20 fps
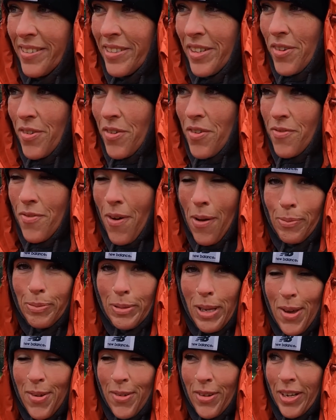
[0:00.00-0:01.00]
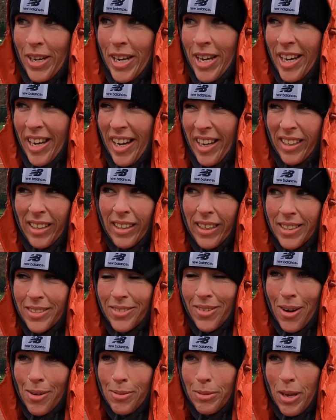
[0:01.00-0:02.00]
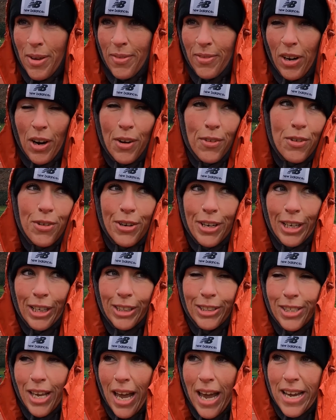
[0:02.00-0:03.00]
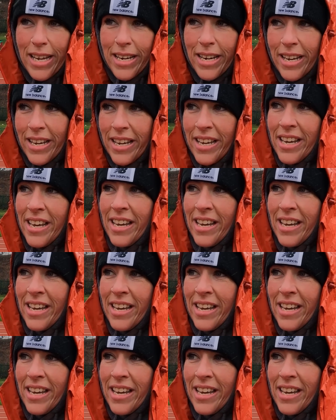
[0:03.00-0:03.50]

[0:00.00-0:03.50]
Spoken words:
Off on rep 7. I was on rep 7, I already lost count.